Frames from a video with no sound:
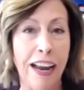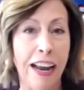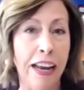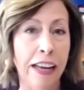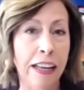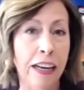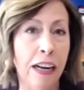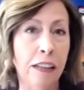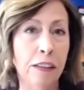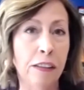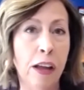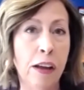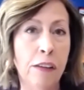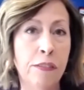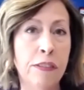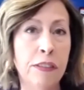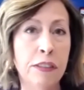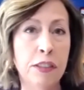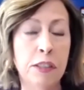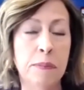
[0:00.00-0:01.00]
And I love
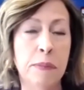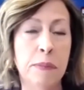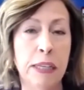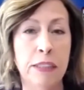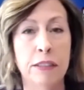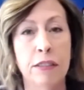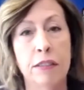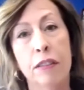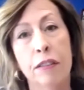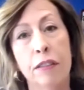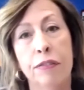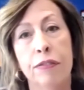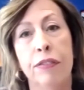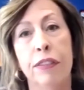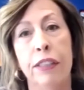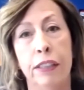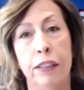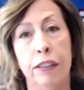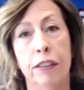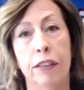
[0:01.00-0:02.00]
that you mentioned the
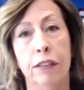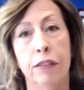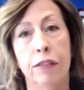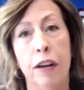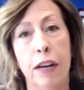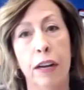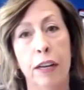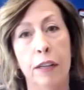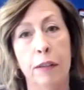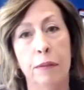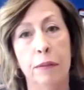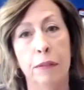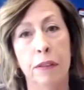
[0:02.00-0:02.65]
fear, right?